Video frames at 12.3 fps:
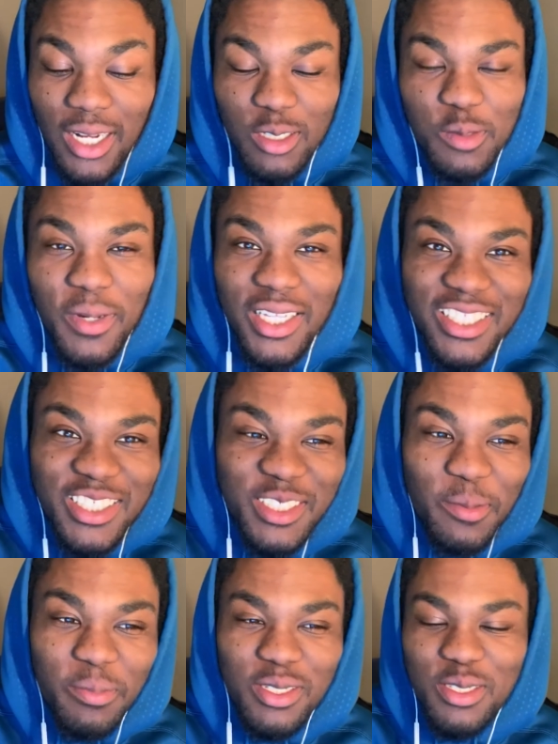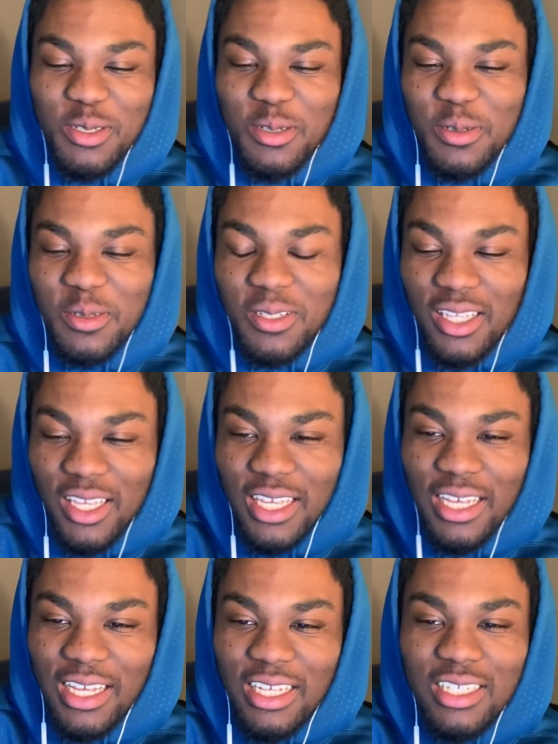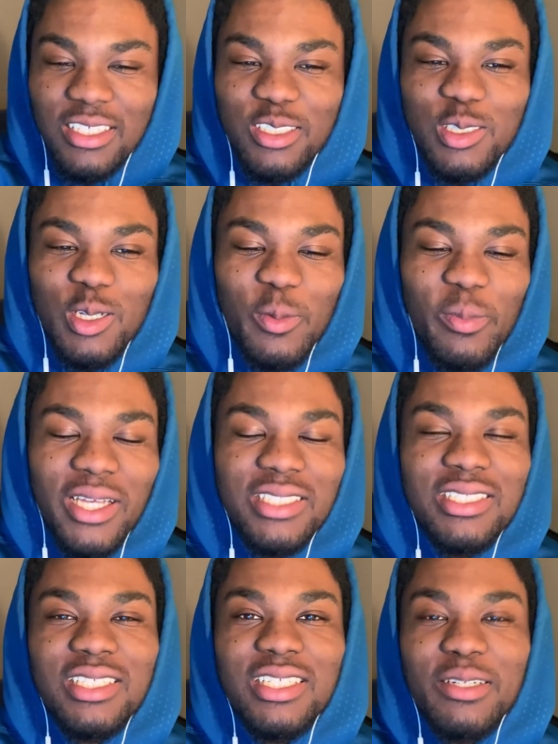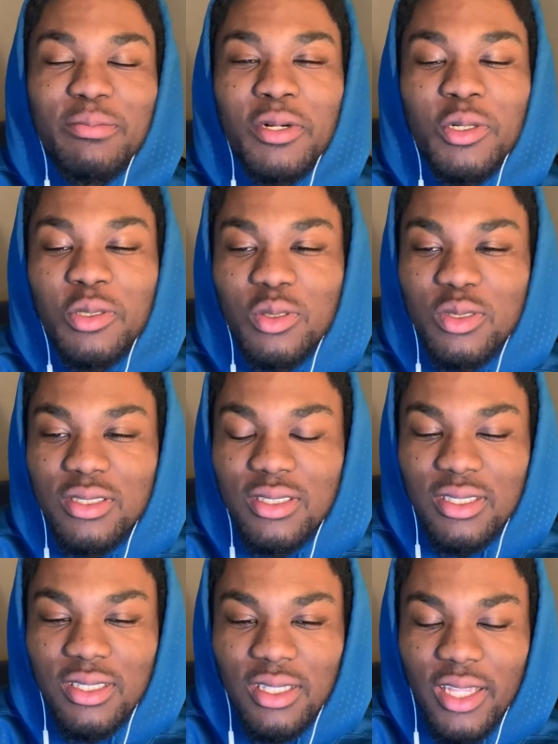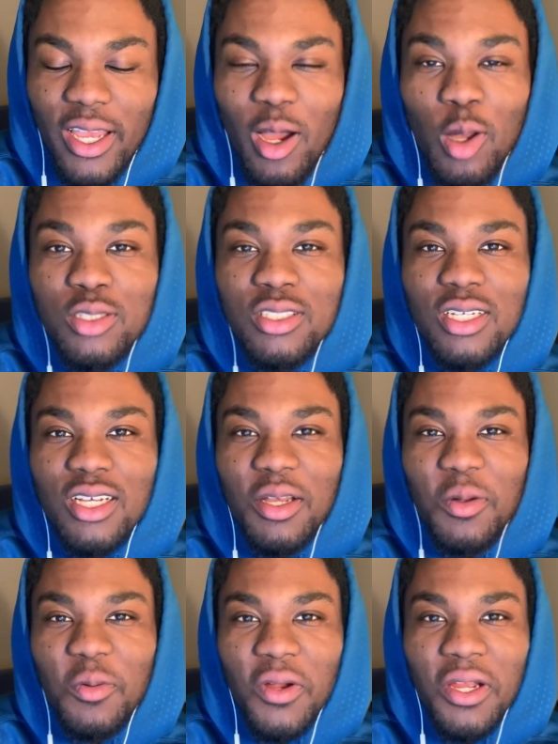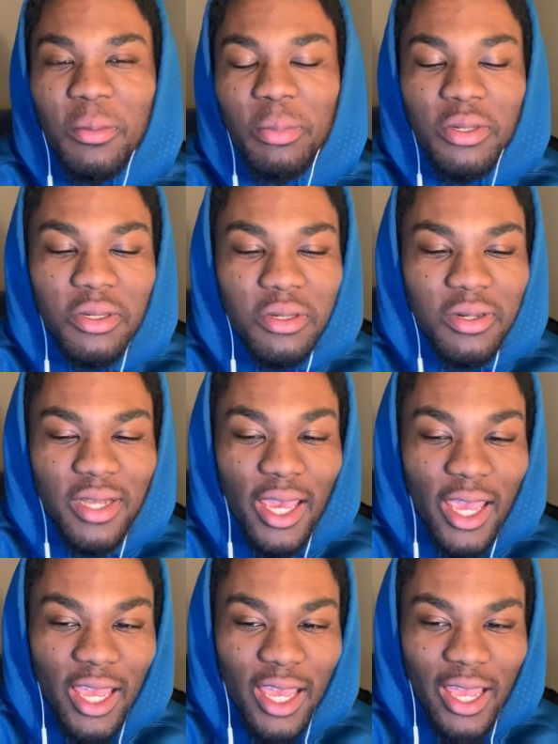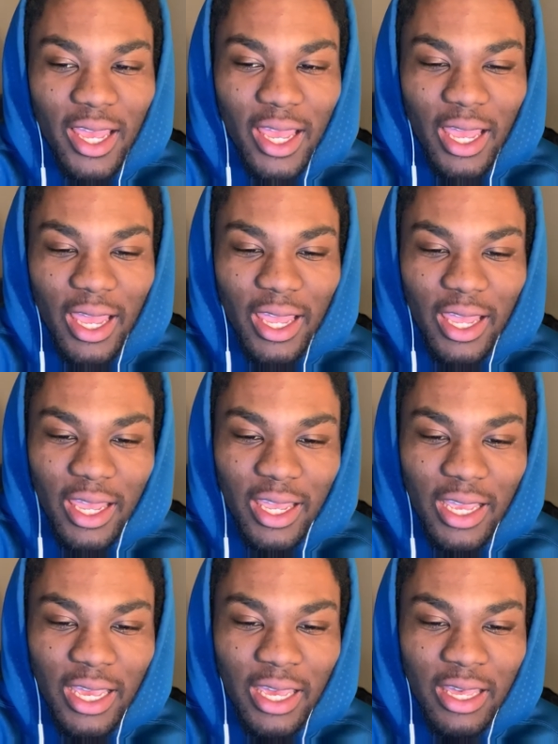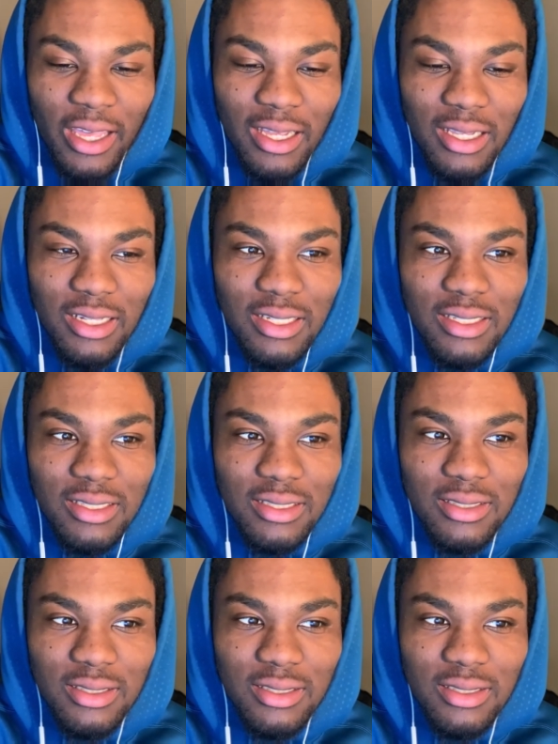what I was about to jump into. So basically, bro, they all took a red pill and